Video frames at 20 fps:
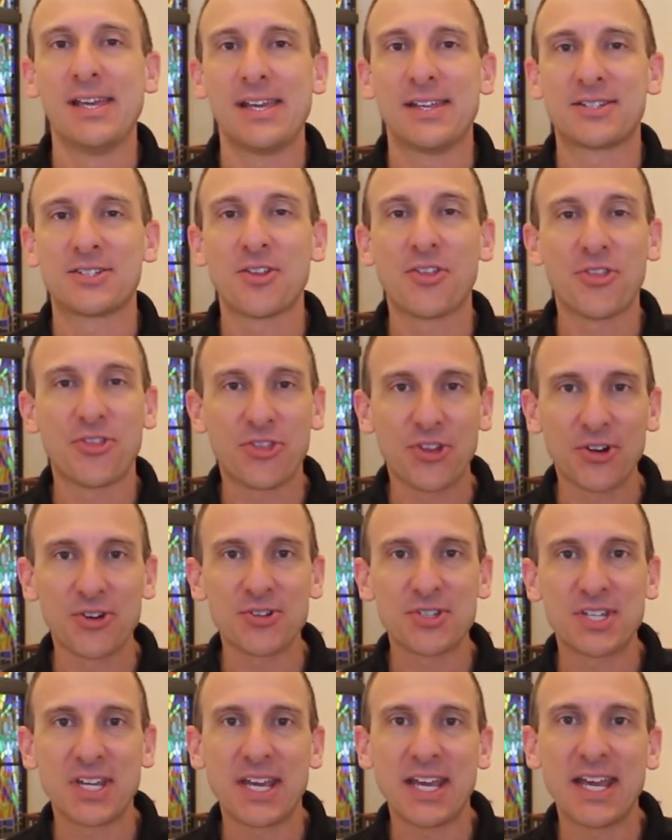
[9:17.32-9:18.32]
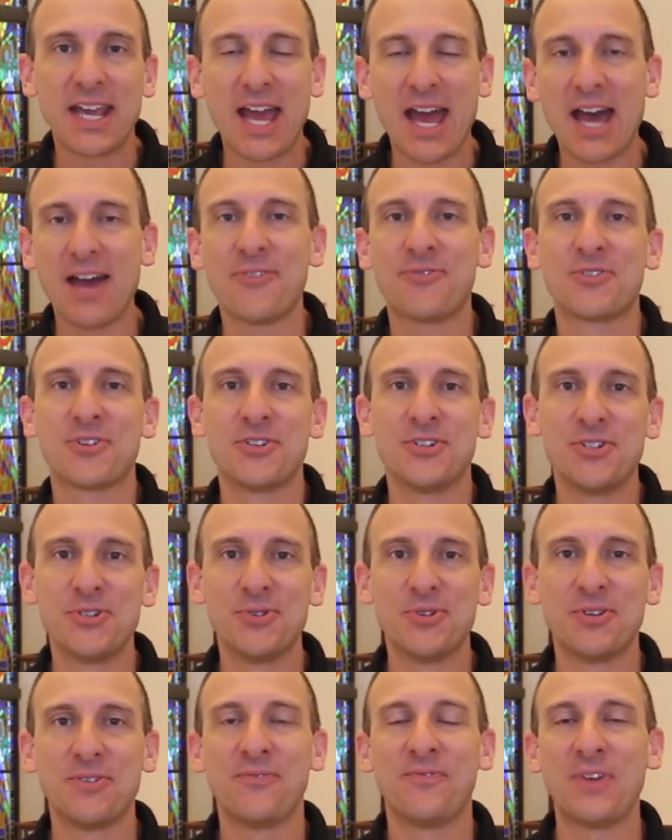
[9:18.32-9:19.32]
It's a Thursday
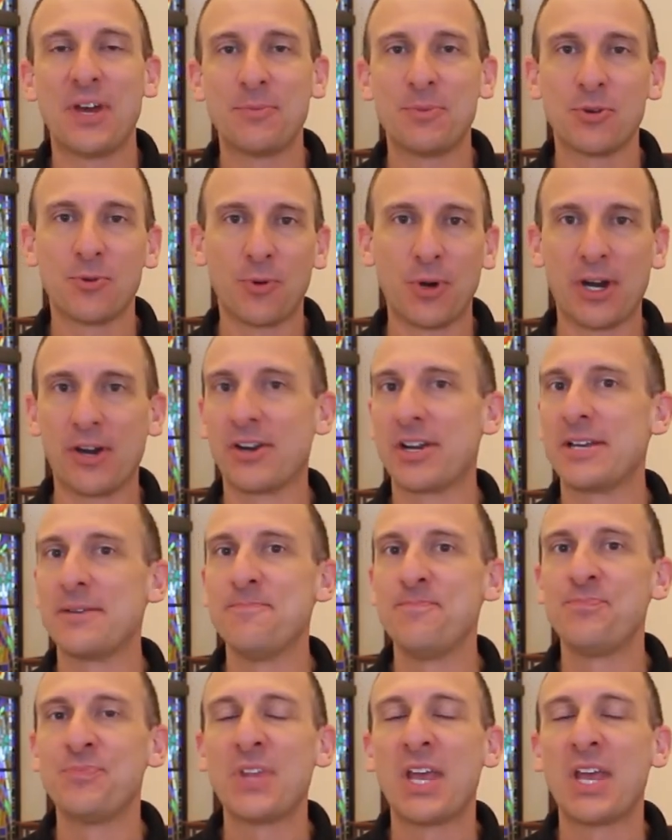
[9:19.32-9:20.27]
afternoon in February.